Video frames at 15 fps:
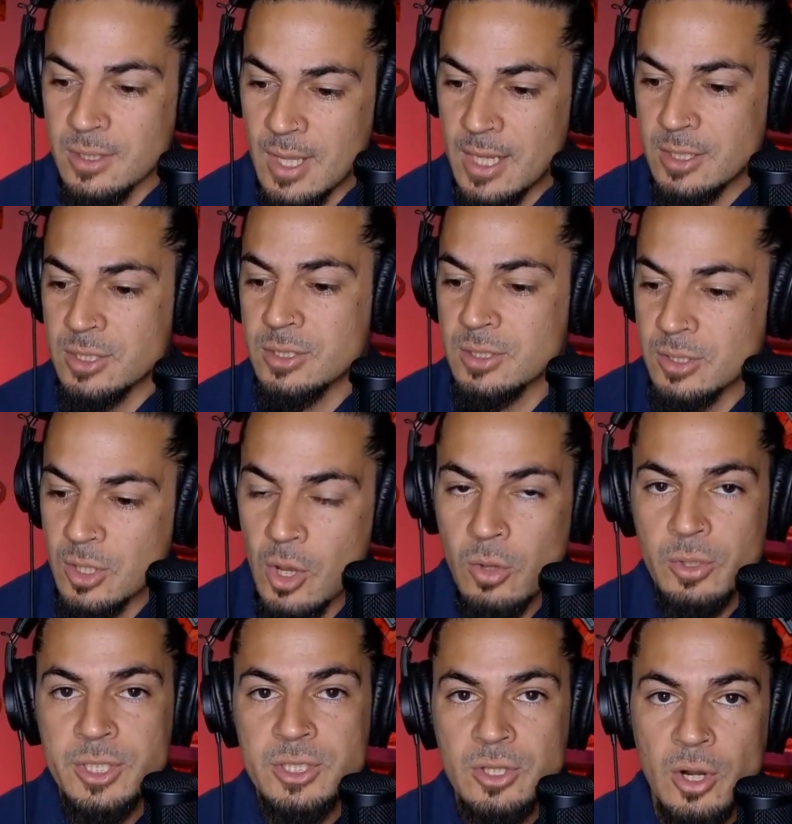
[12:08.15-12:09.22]
they
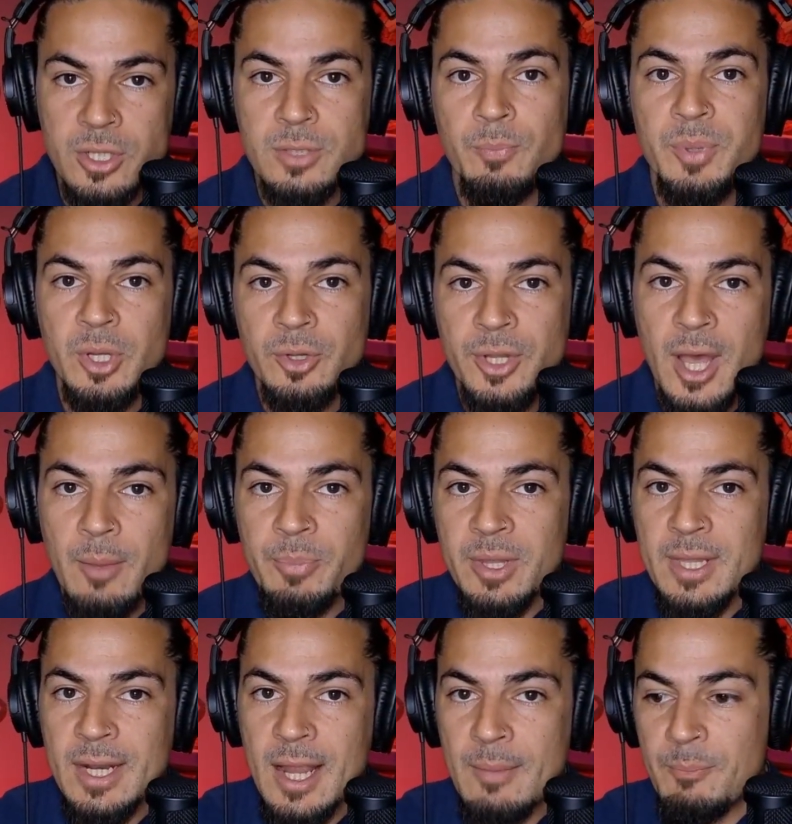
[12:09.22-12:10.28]
slowly start to build up,
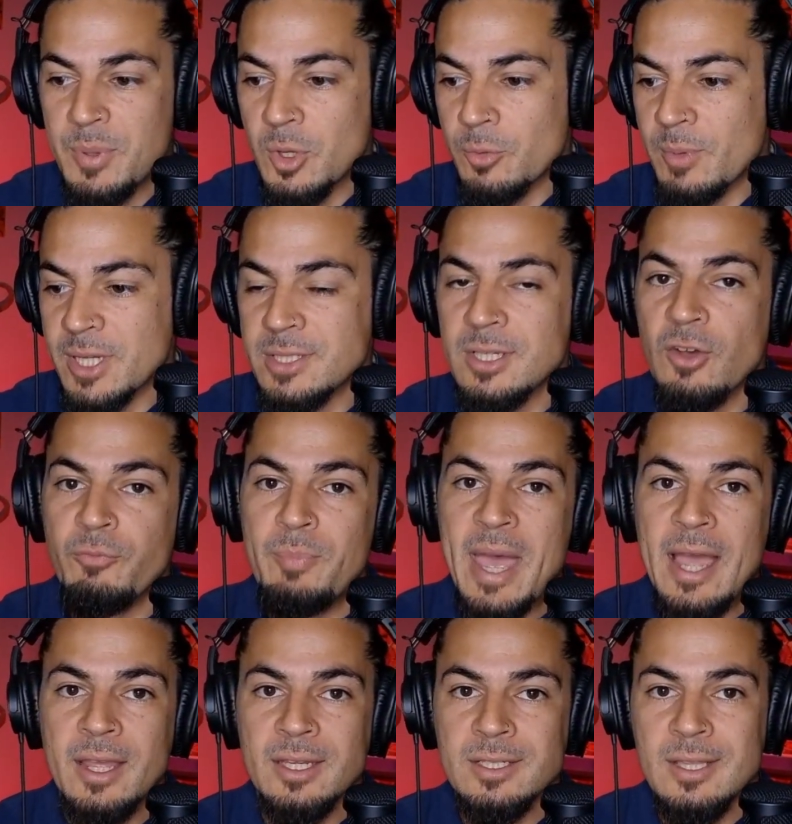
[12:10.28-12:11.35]
and then I build myself
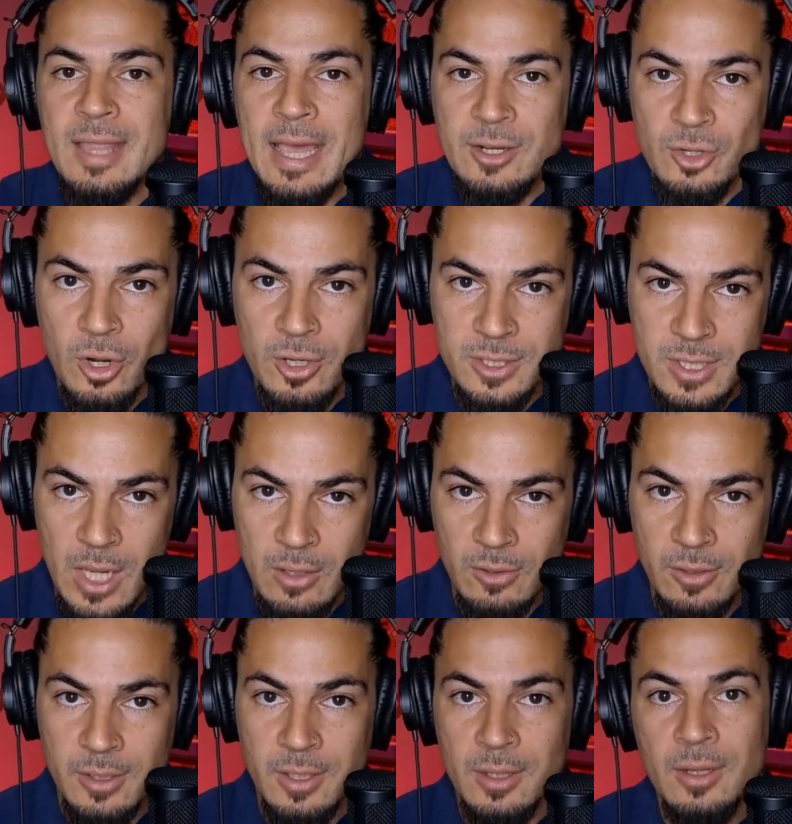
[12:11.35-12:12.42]
back into that dark
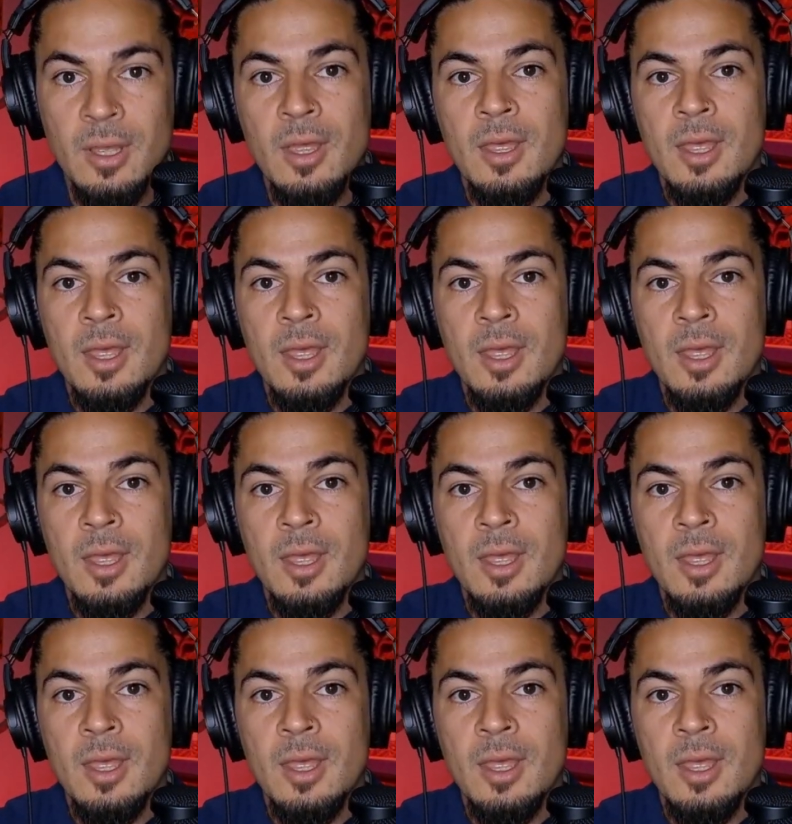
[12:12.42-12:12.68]
cycle again.